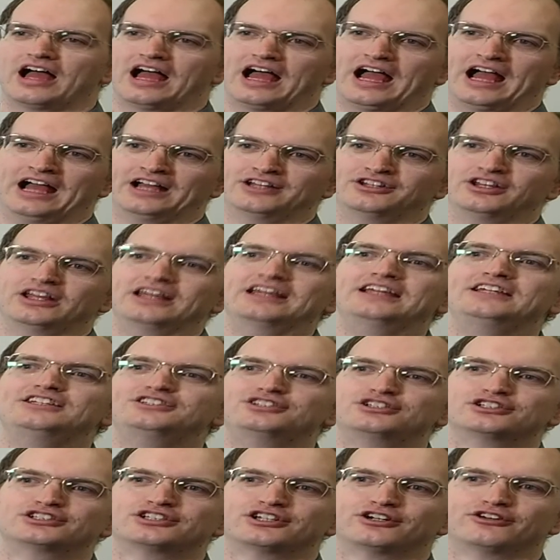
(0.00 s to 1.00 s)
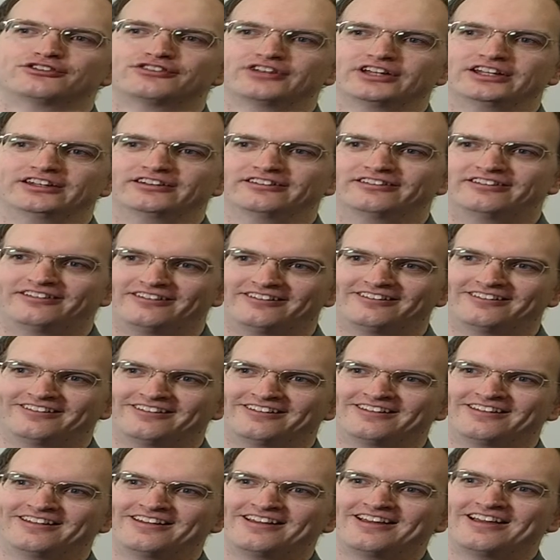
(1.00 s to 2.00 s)
and ease yourself in,
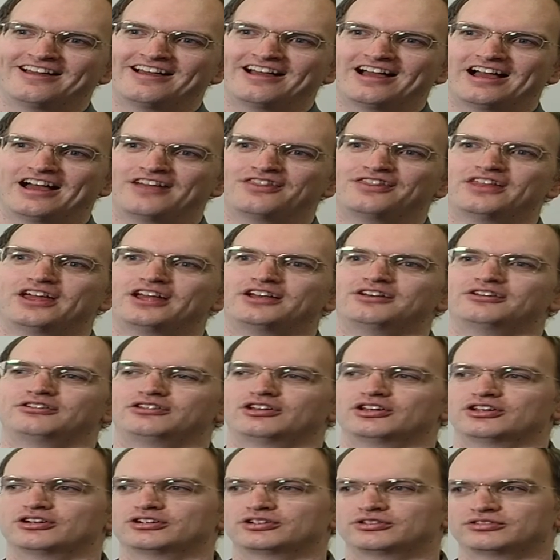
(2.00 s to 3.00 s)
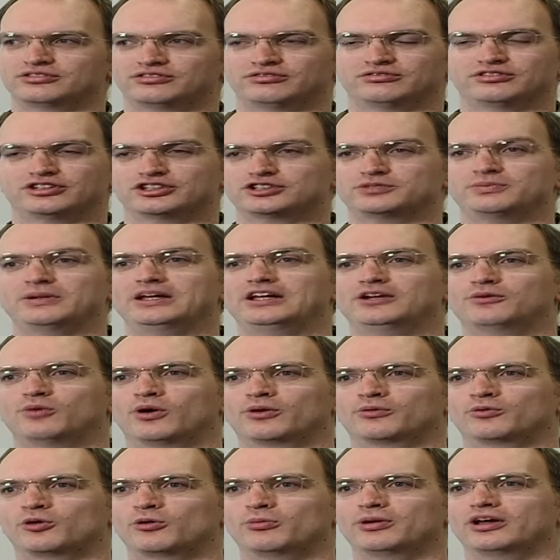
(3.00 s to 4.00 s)
and then the speed
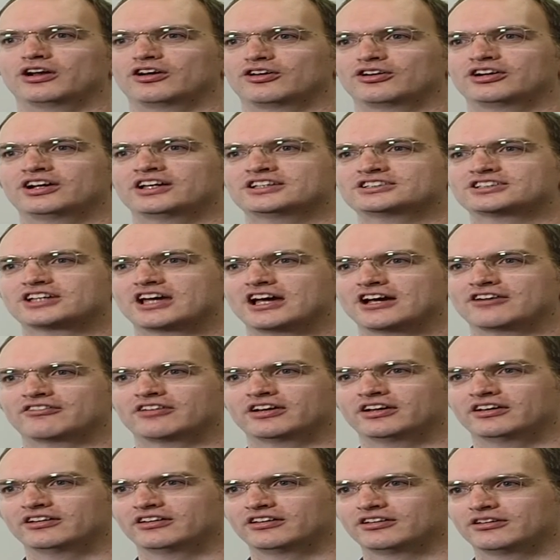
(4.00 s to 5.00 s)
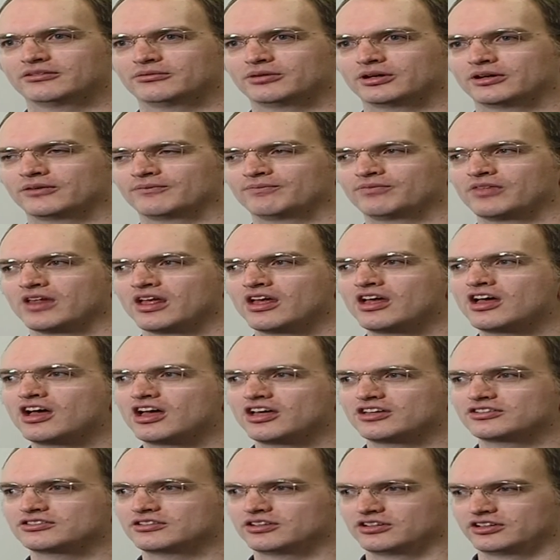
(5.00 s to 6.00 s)
one will be a lot less scary. But
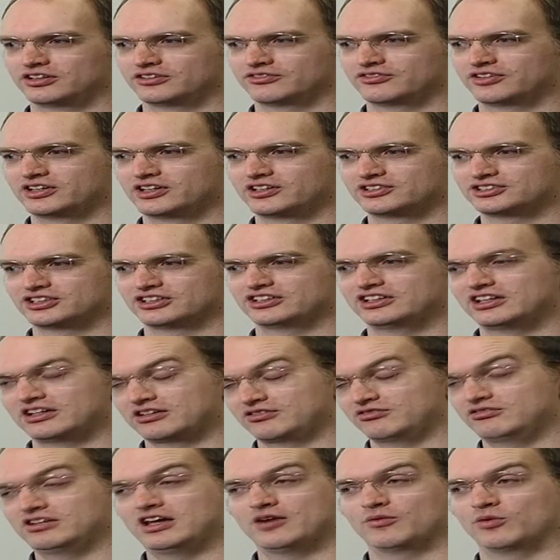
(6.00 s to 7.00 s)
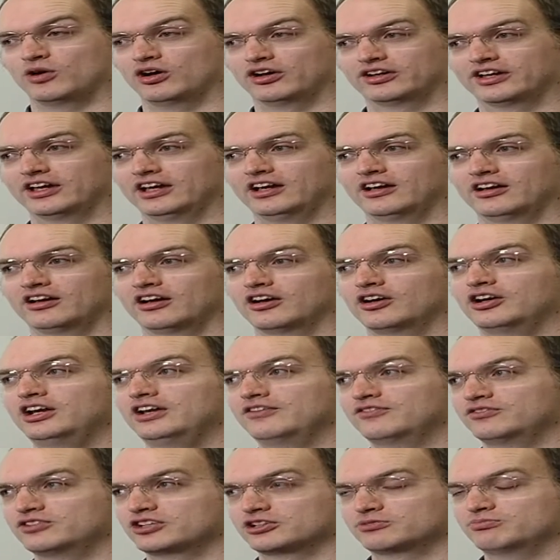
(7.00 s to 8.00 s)
I've realised that networking and
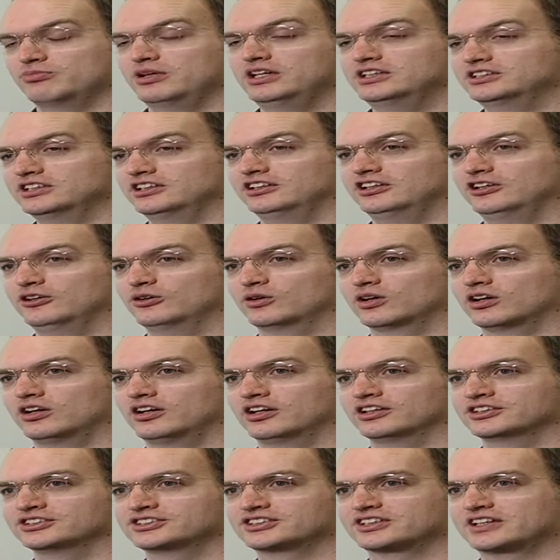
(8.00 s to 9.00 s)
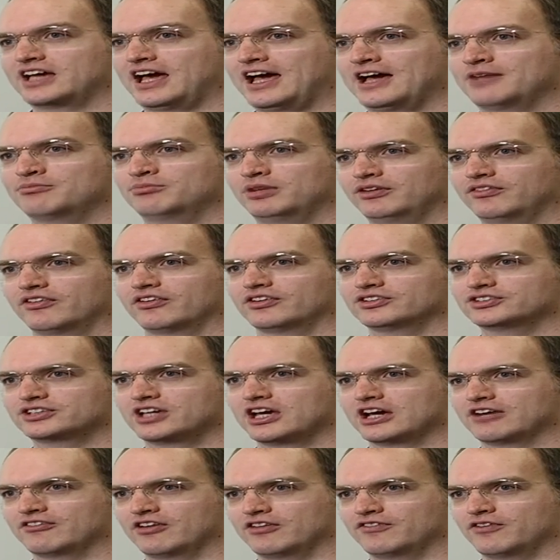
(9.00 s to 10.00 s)
even just meeting new clients can be very
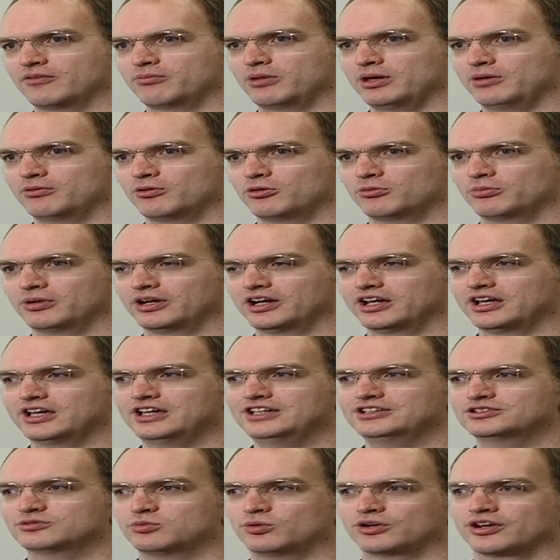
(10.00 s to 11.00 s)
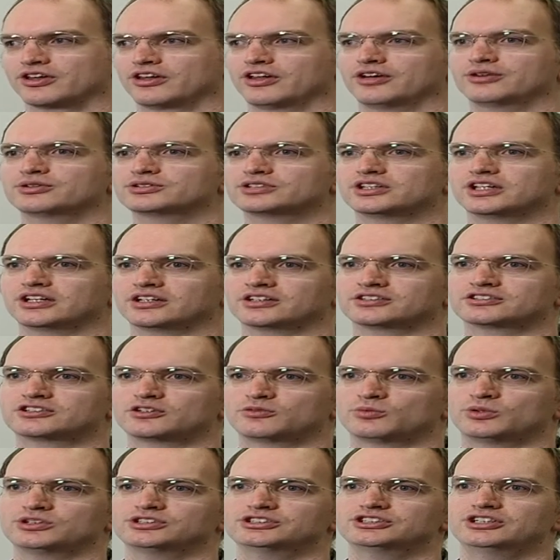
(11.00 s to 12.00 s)
scary for people, but it is one of those things that
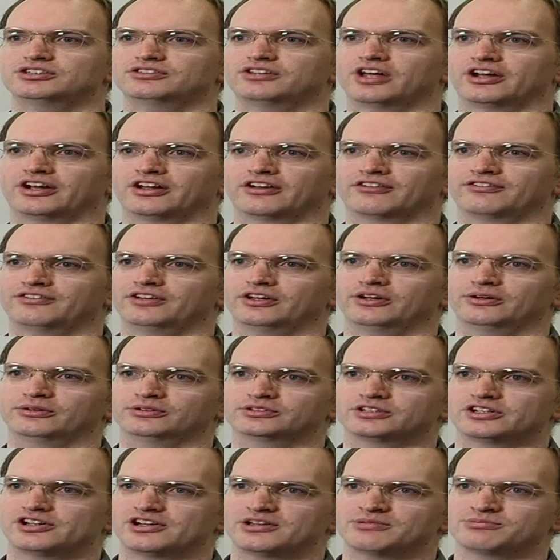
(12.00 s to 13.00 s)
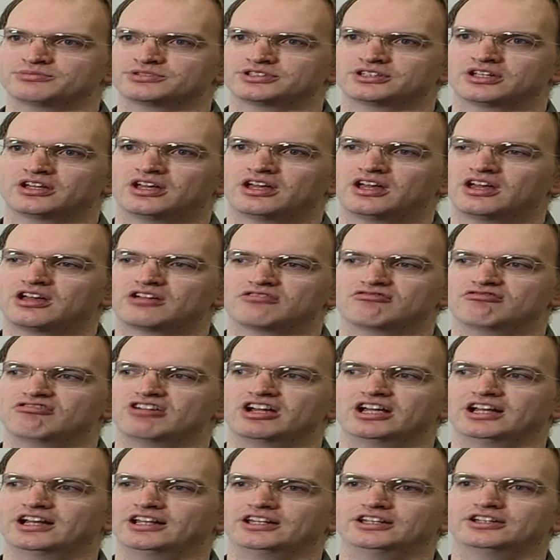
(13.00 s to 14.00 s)
once you've done it a few times,
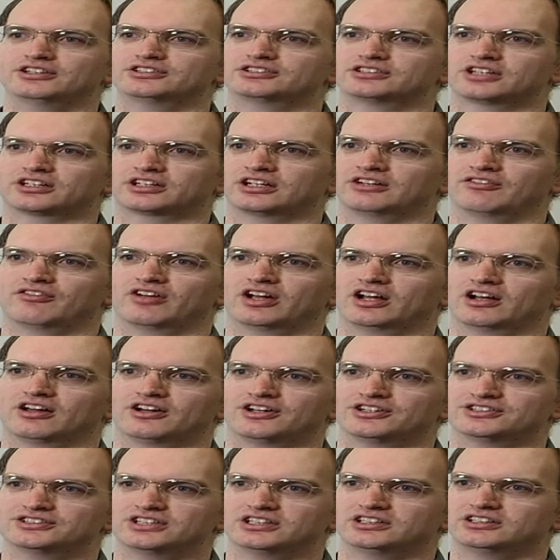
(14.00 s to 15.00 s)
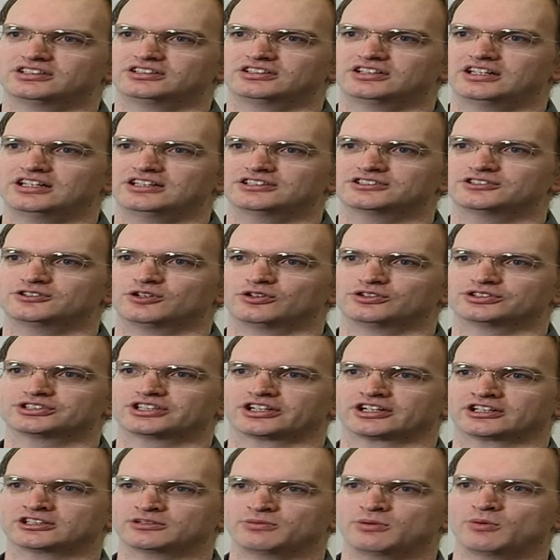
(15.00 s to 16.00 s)
really you suddenly realise it's not
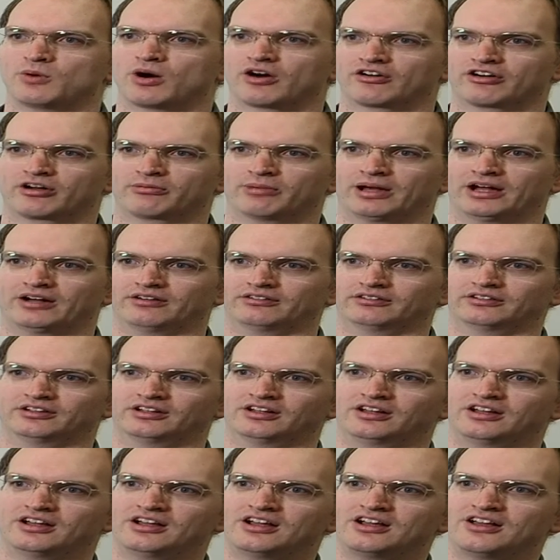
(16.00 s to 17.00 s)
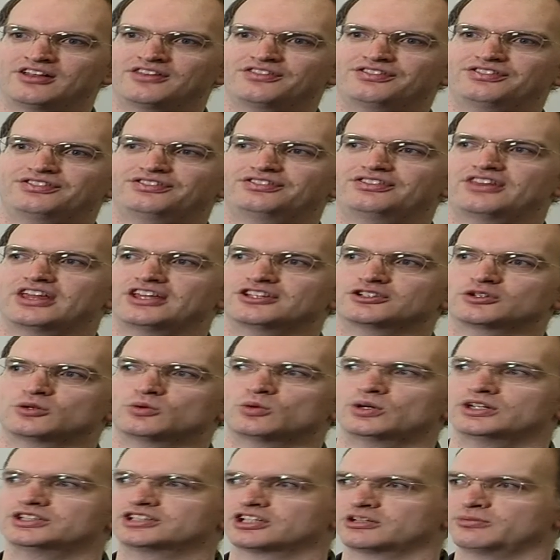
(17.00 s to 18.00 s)
something to be worried about. There's
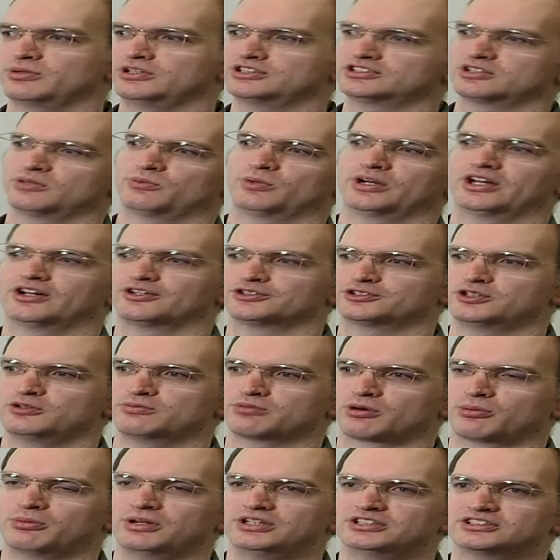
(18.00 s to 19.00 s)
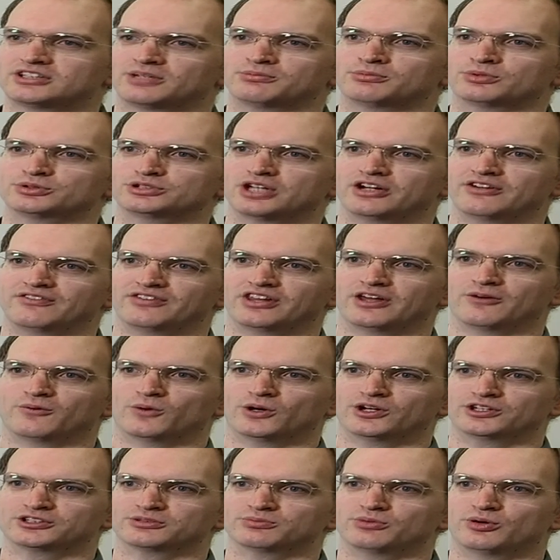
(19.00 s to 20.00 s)
always going to be someone else who probably stumbles over their
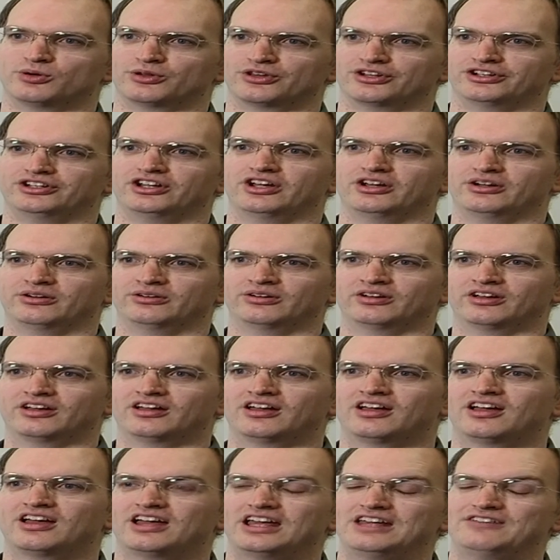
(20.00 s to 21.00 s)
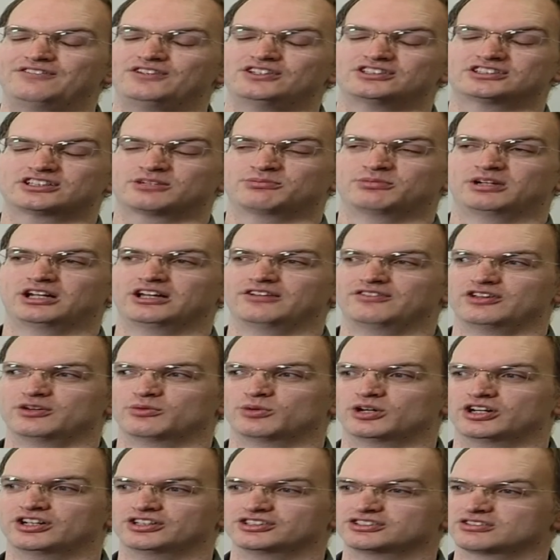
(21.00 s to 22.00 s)
words more than you. If you stumble over your
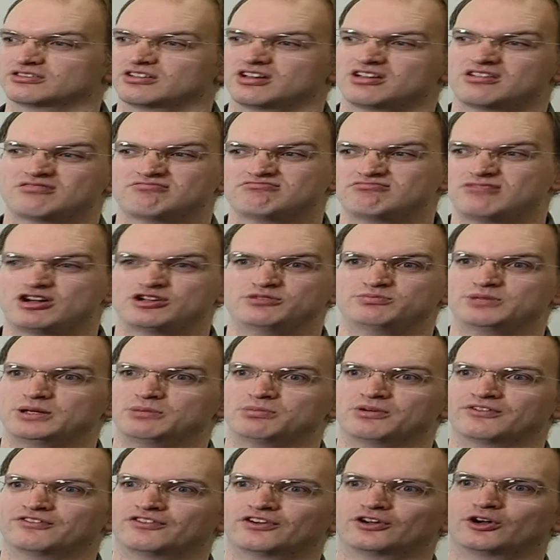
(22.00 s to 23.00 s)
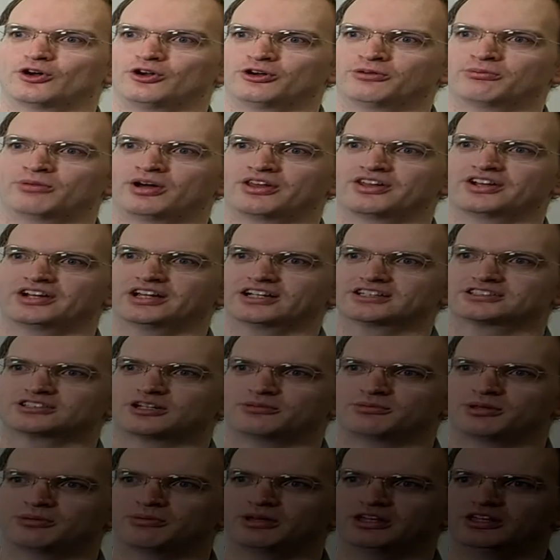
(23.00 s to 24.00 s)
words, most people have forgotten by the next
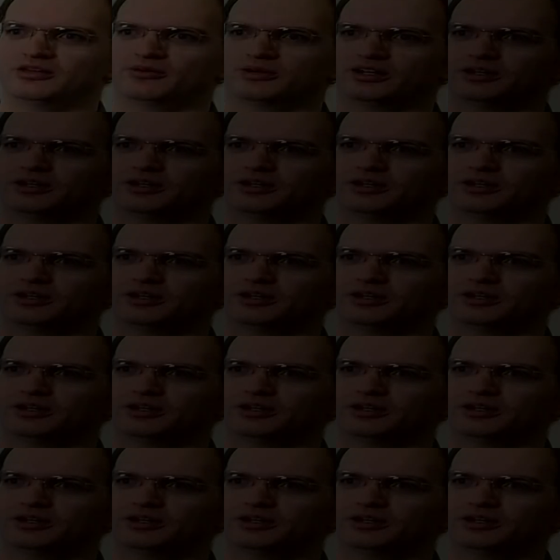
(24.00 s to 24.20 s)
time they meet you